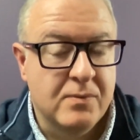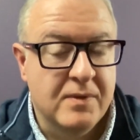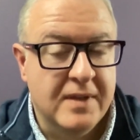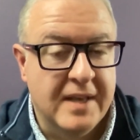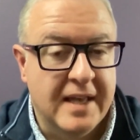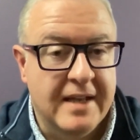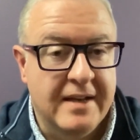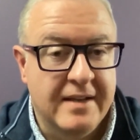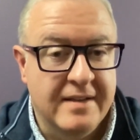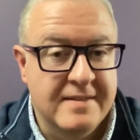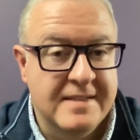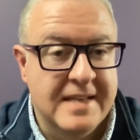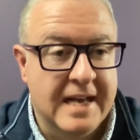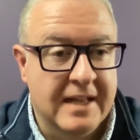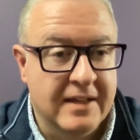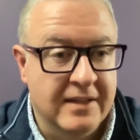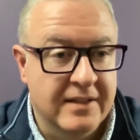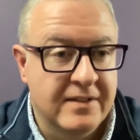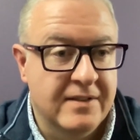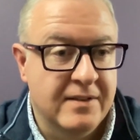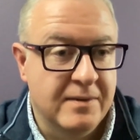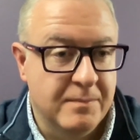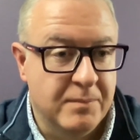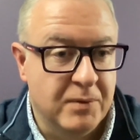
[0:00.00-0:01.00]
We had a
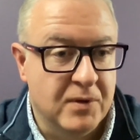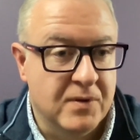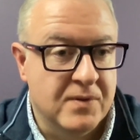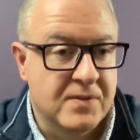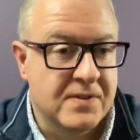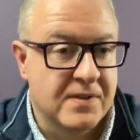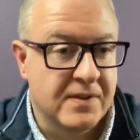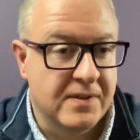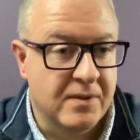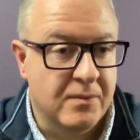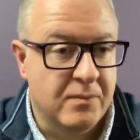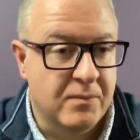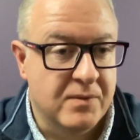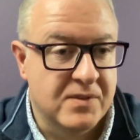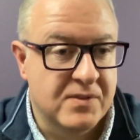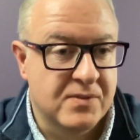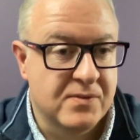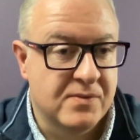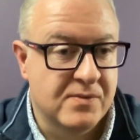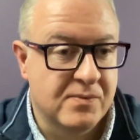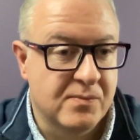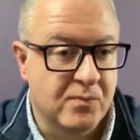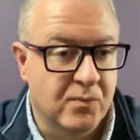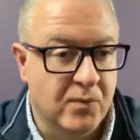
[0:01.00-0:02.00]
talented person that
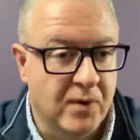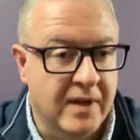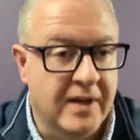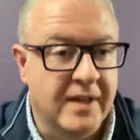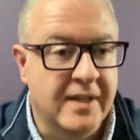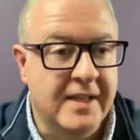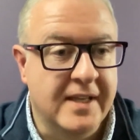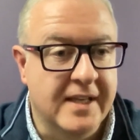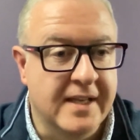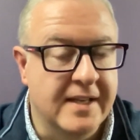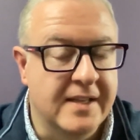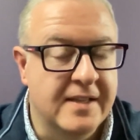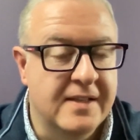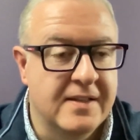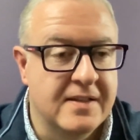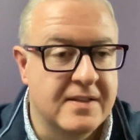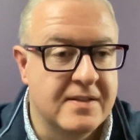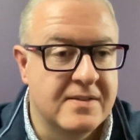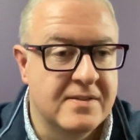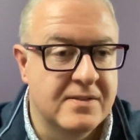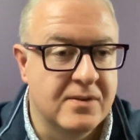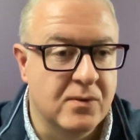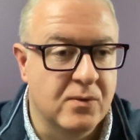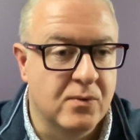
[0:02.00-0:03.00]
was running it,
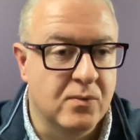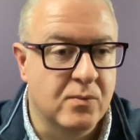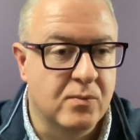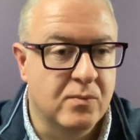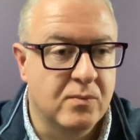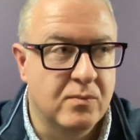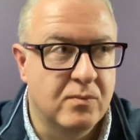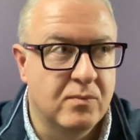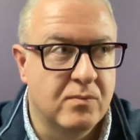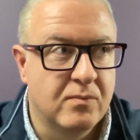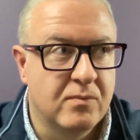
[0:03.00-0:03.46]
and so